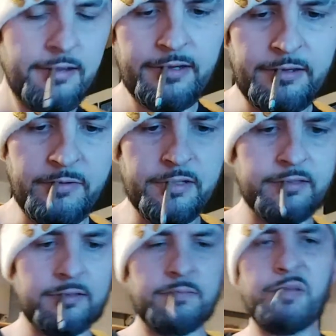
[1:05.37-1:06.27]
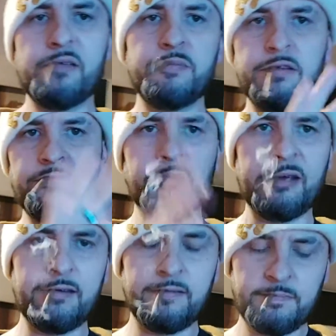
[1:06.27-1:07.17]
Anyways, pet peeve of
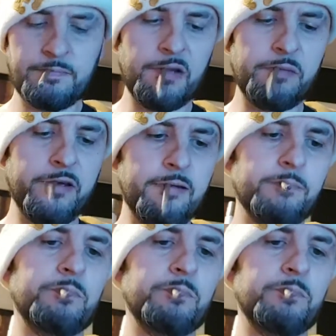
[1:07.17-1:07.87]
mine, my bad.